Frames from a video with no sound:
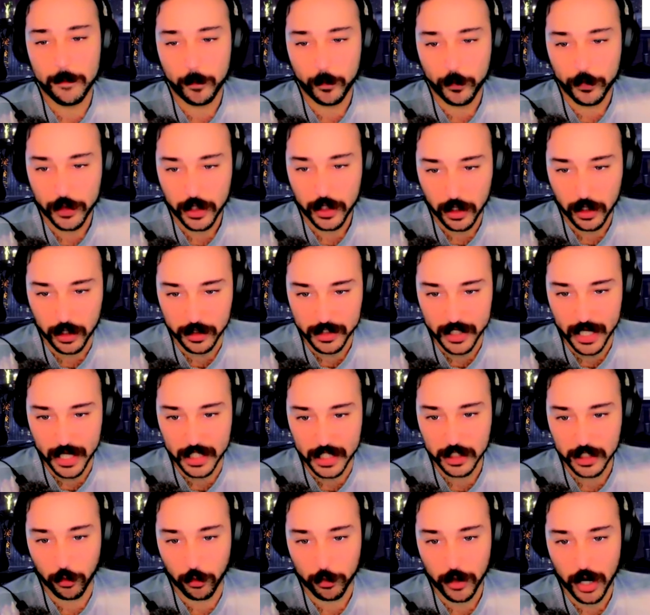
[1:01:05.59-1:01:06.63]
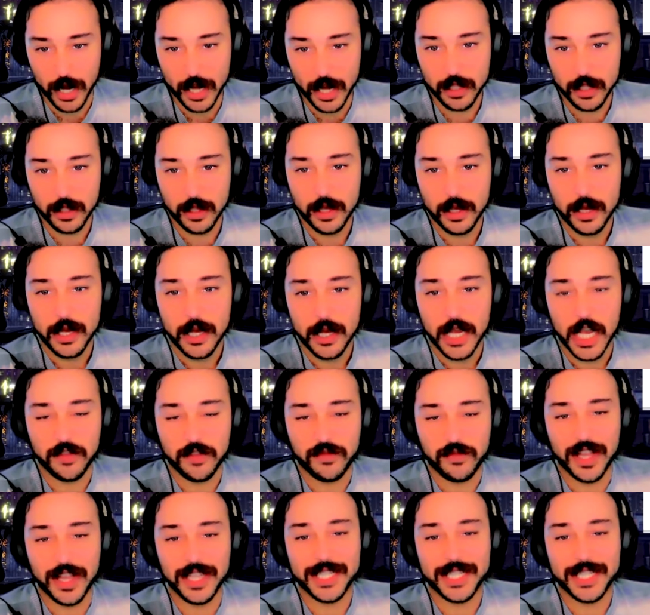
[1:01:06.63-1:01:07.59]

contends O'Brien, invents an